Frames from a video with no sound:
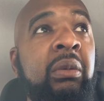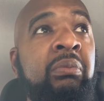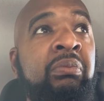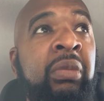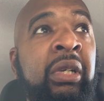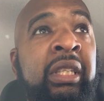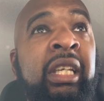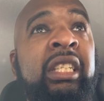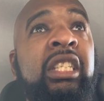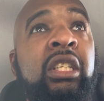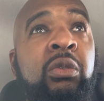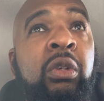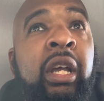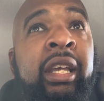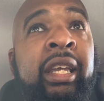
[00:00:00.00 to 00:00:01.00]
But this
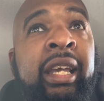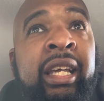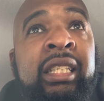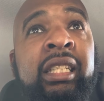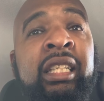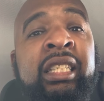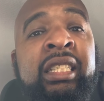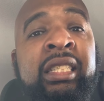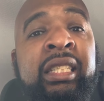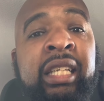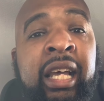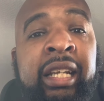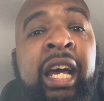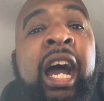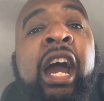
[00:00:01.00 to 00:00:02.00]
is against
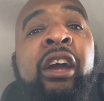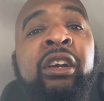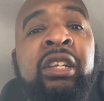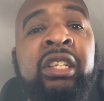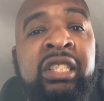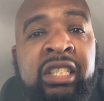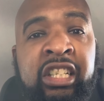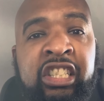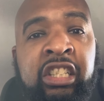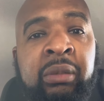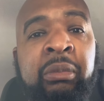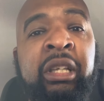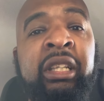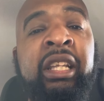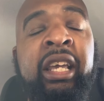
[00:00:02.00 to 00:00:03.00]
a hiring
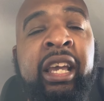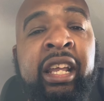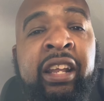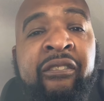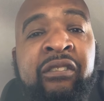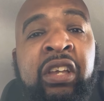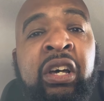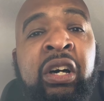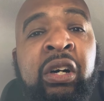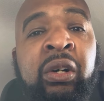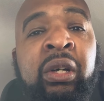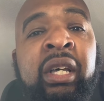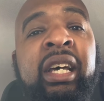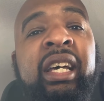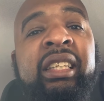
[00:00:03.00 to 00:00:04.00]
system in the
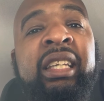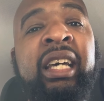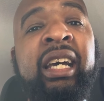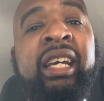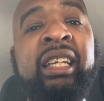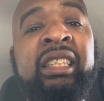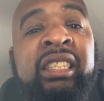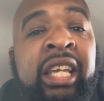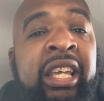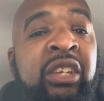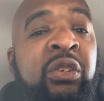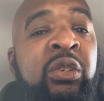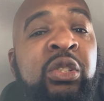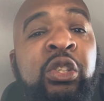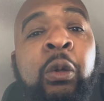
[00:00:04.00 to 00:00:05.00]
NFL that
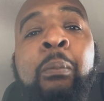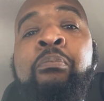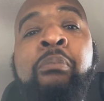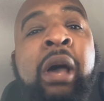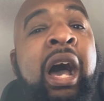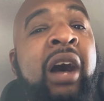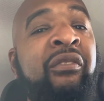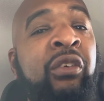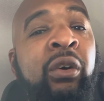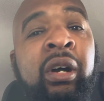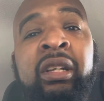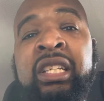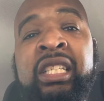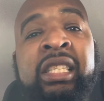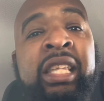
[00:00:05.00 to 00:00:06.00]
continues to baffle
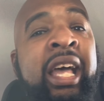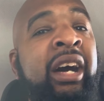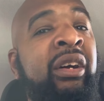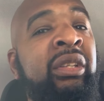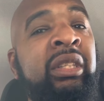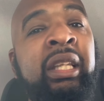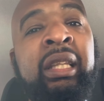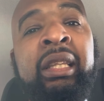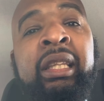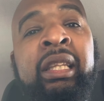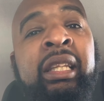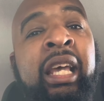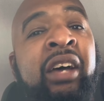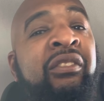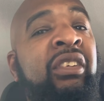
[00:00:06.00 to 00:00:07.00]
and astound
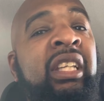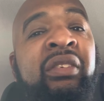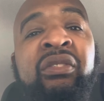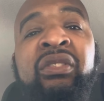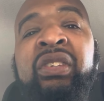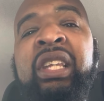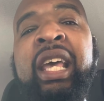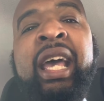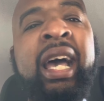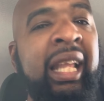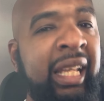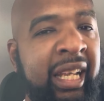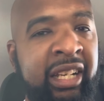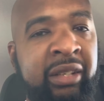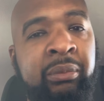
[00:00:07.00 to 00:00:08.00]
the ever-living
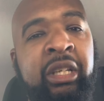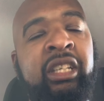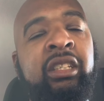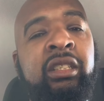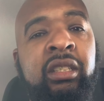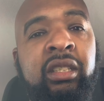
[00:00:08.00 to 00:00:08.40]
hell out of me.